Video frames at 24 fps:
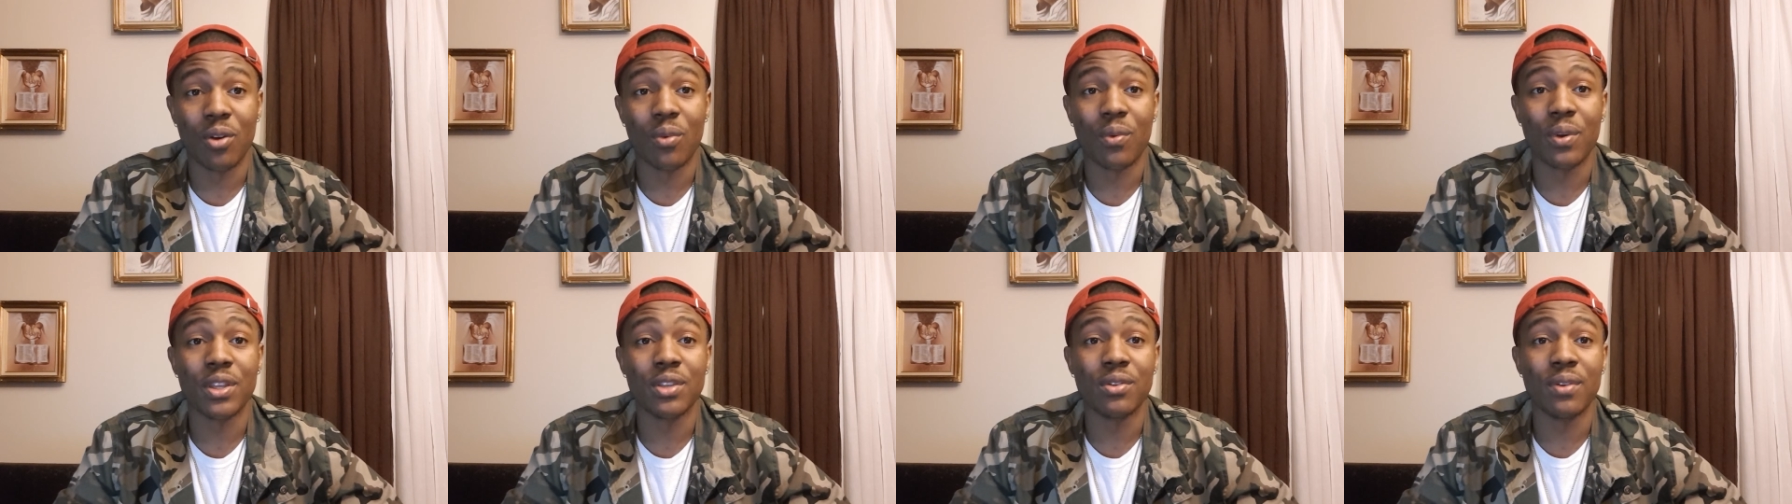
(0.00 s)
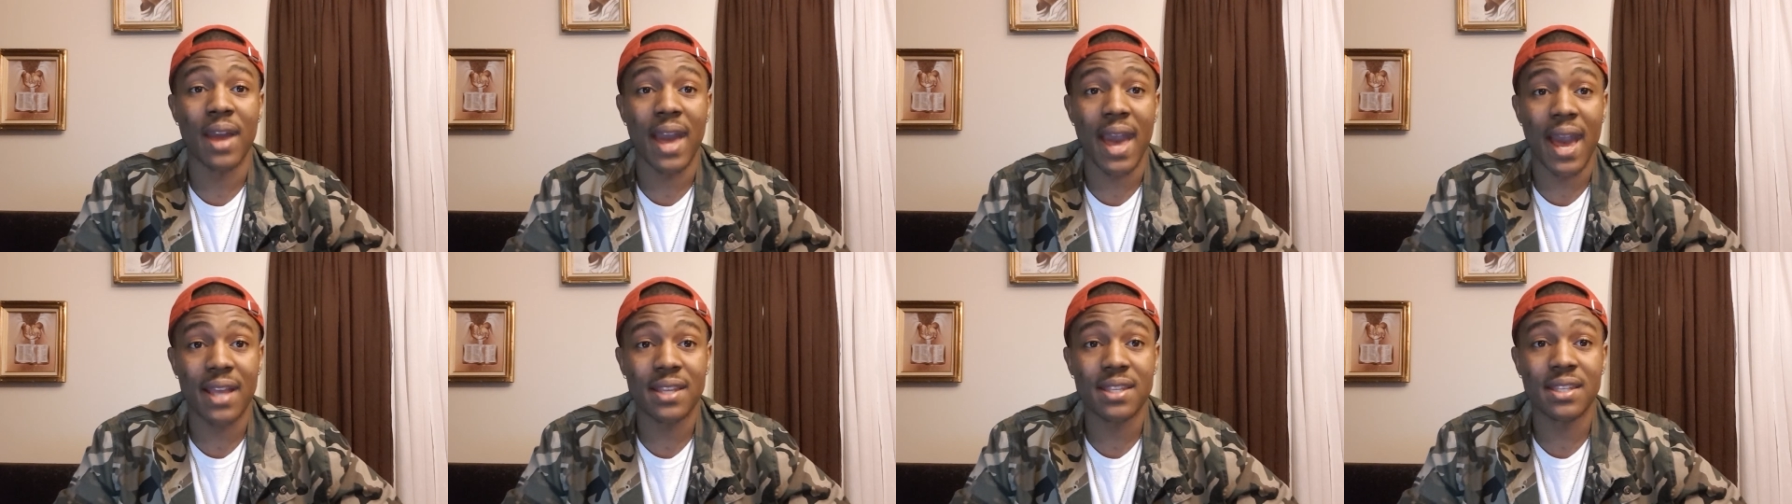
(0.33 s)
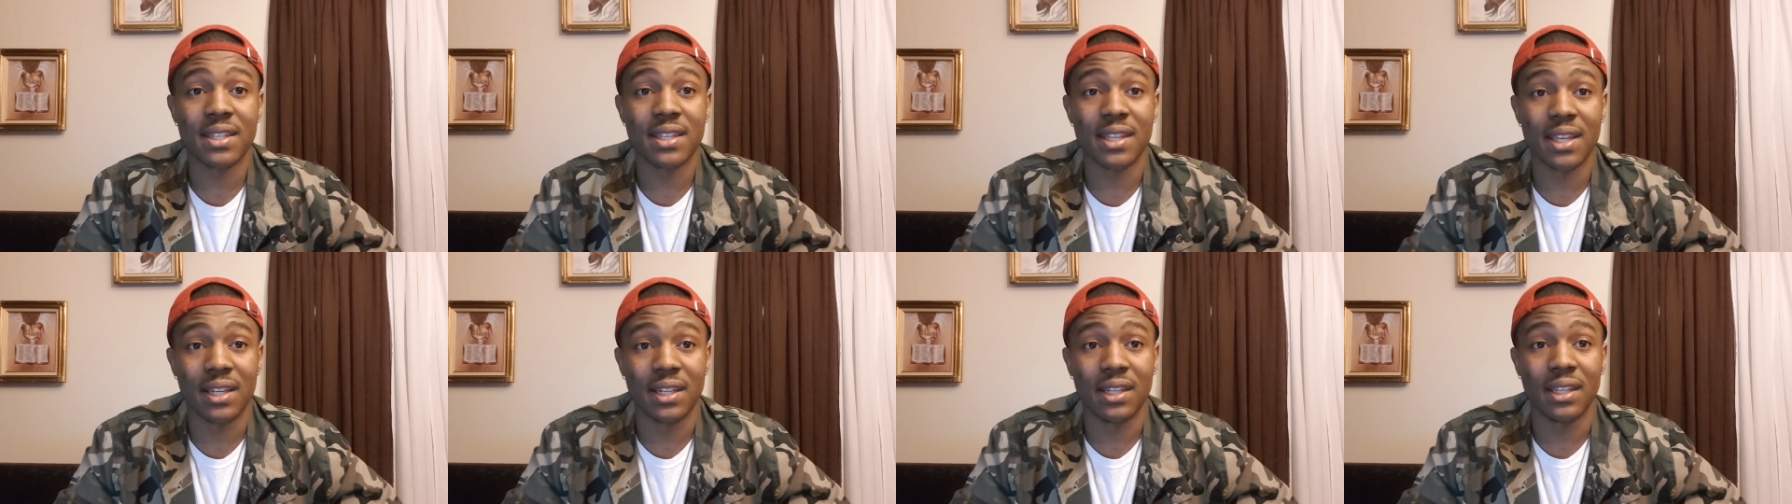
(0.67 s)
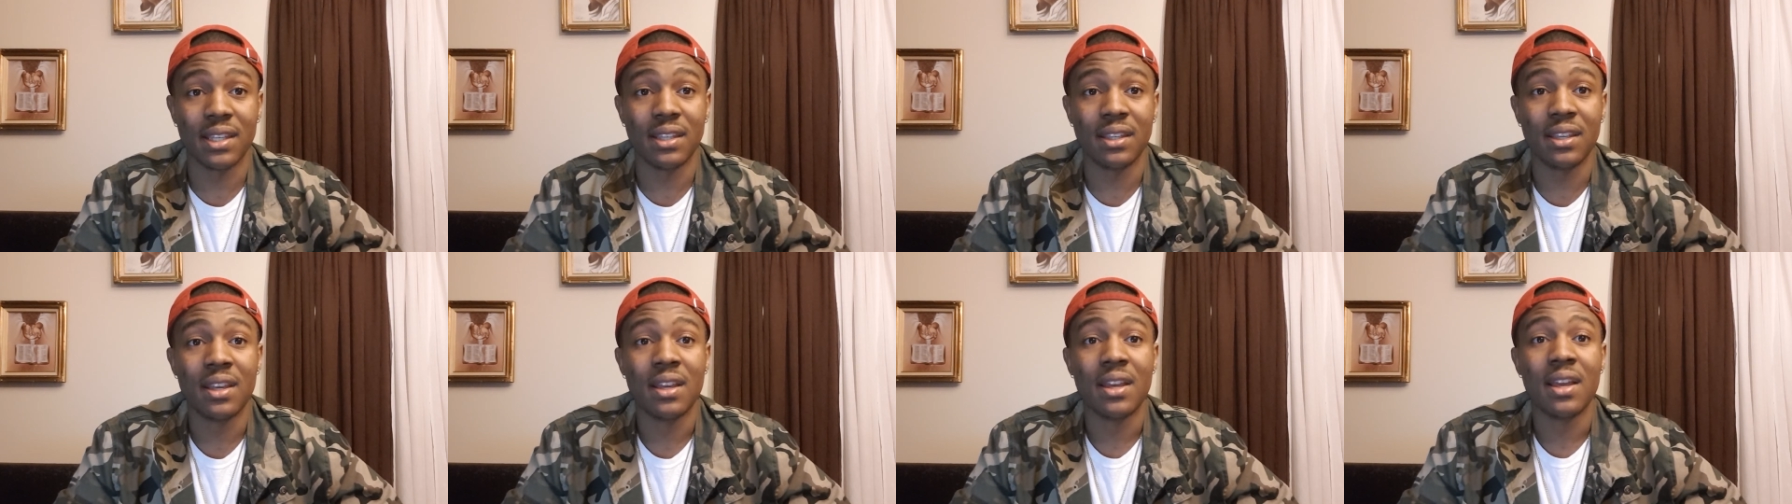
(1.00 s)
When you
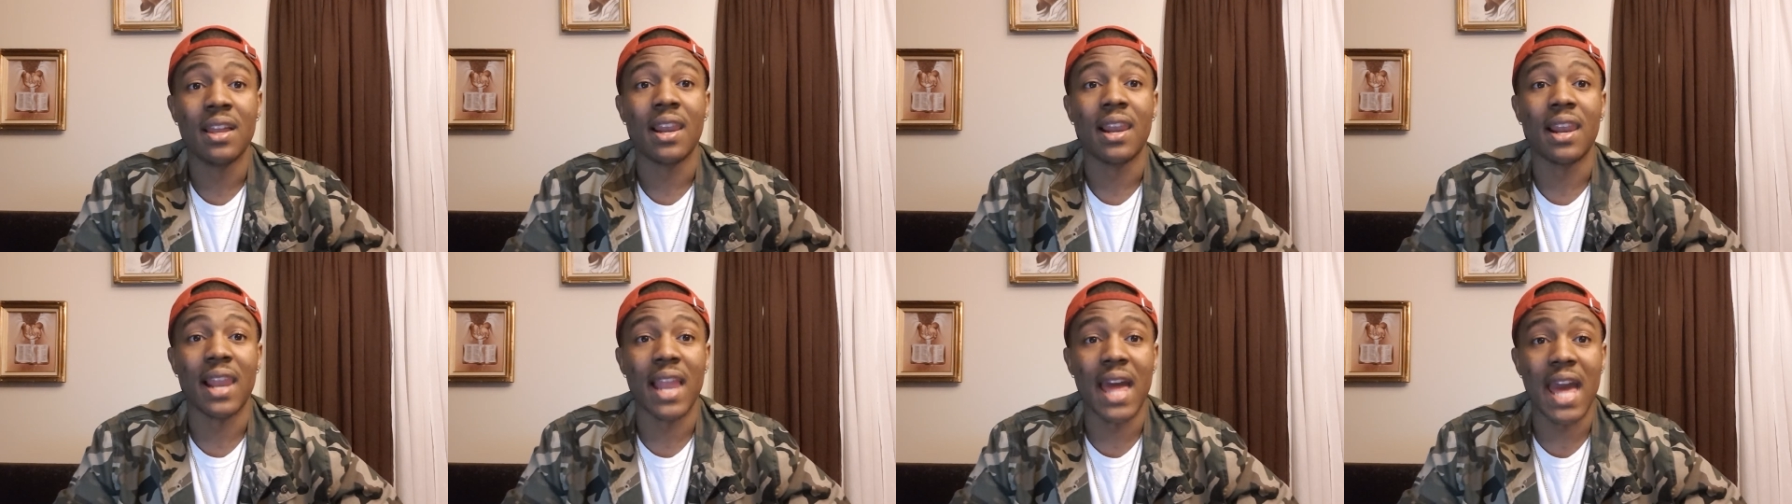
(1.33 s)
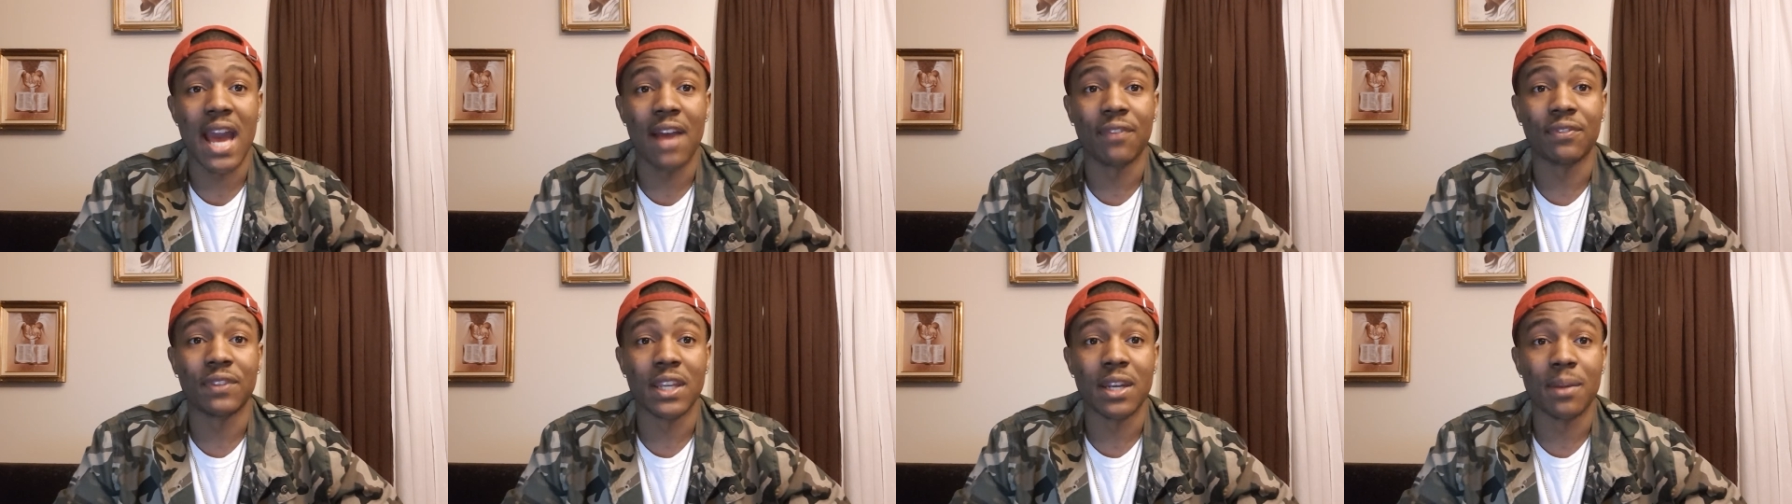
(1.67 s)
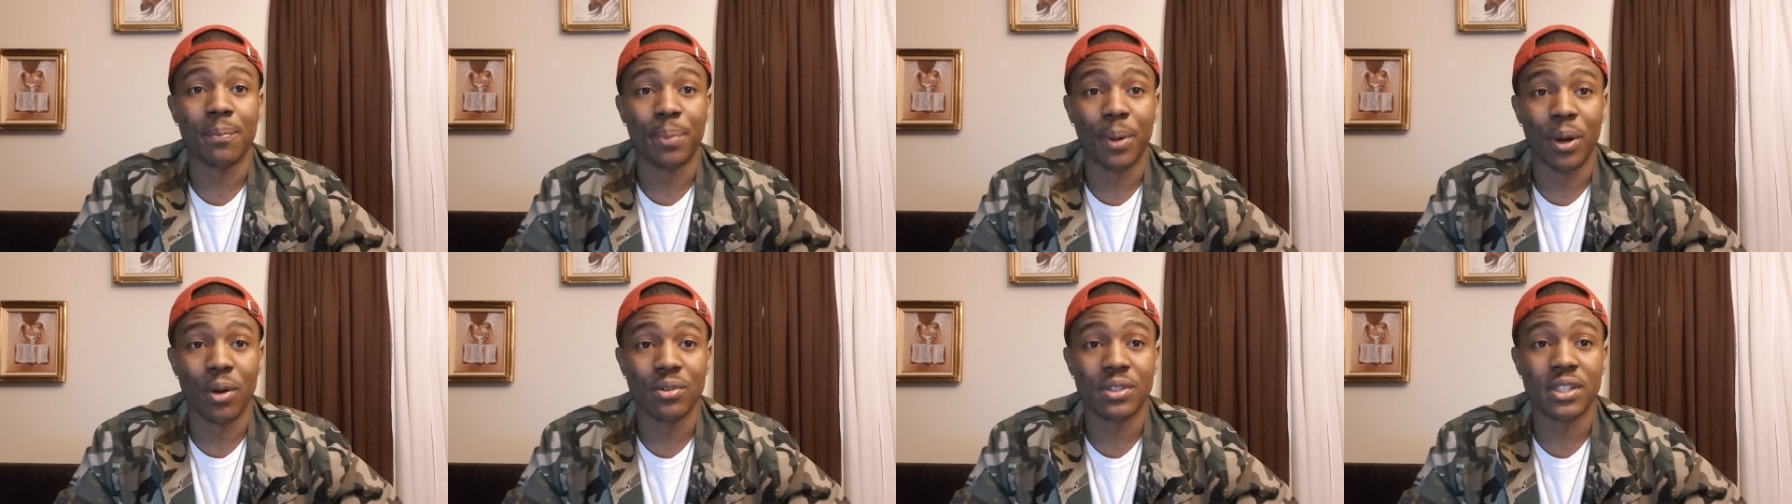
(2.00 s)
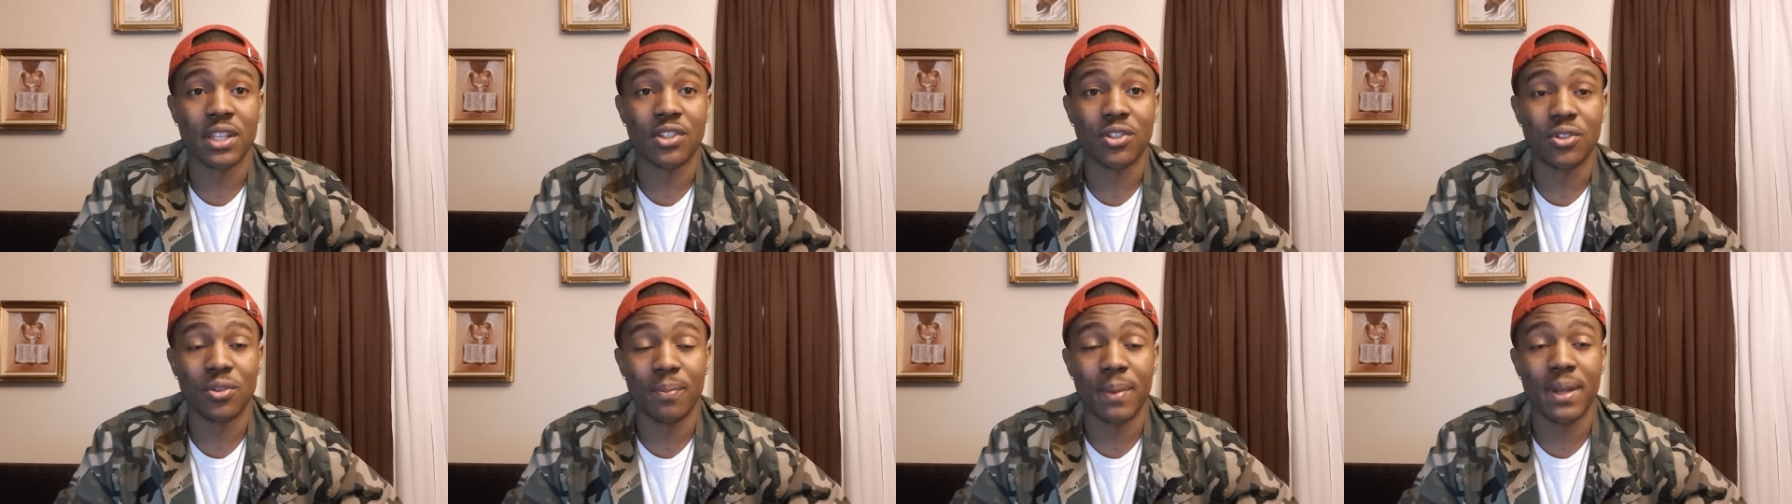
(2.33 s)
accidentally laughed at a post
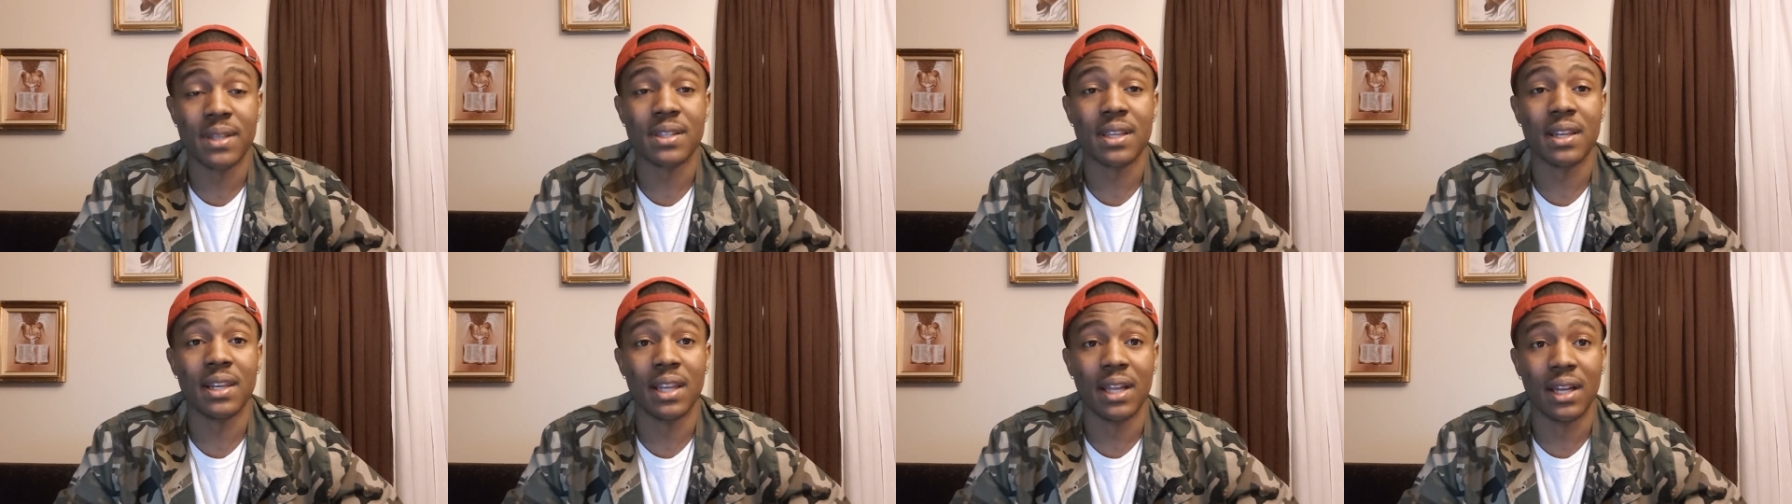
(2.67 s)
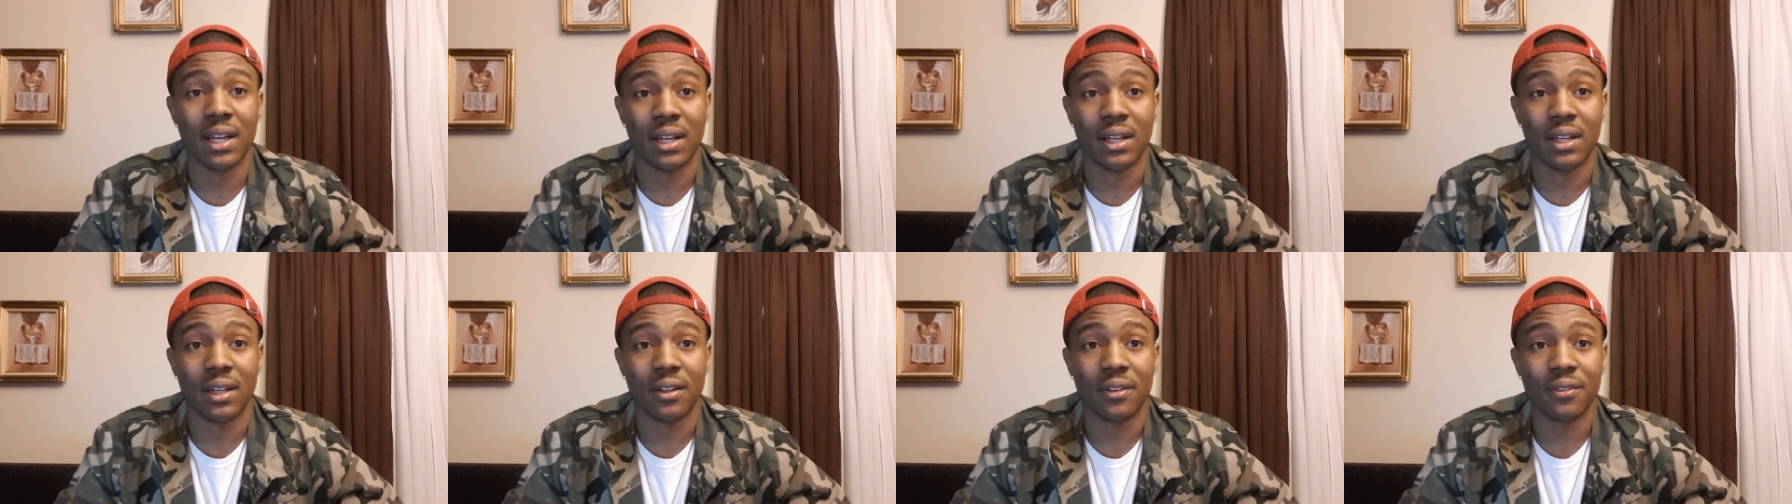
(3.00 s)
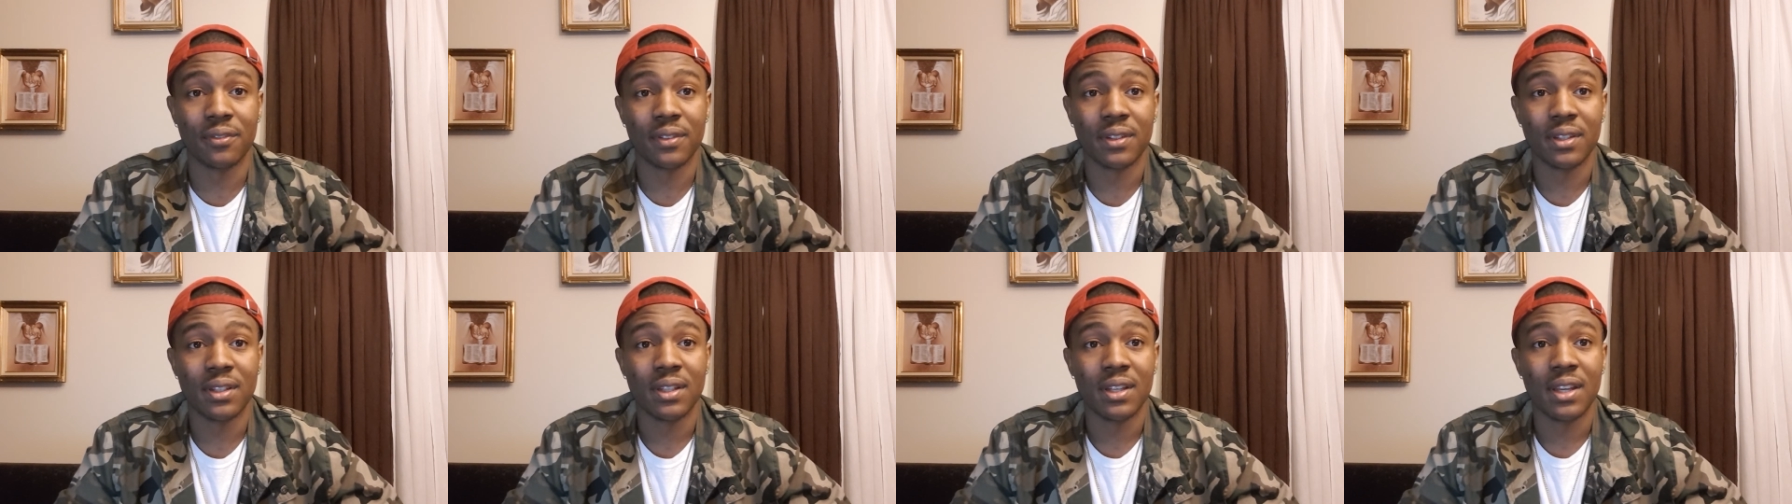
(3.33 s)
that you meant to love,